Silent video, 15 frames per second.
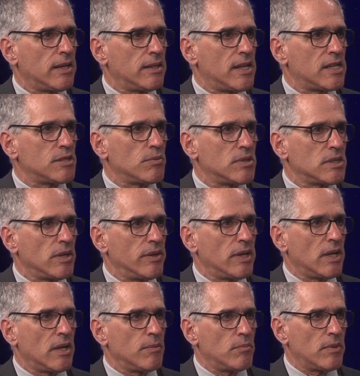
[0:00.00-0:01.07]
and that's what's going to
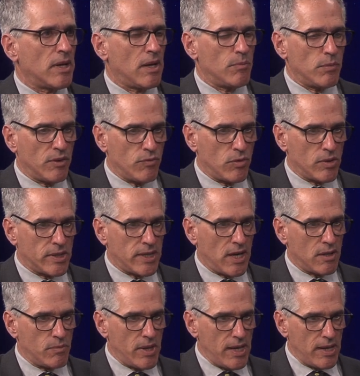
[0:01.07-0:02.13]
come before
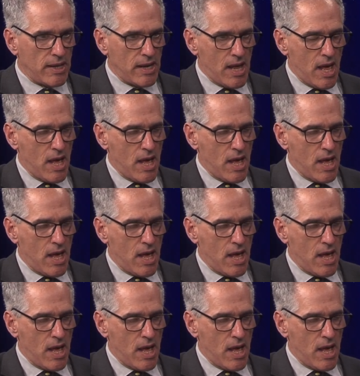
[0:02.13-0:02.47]
town meeting.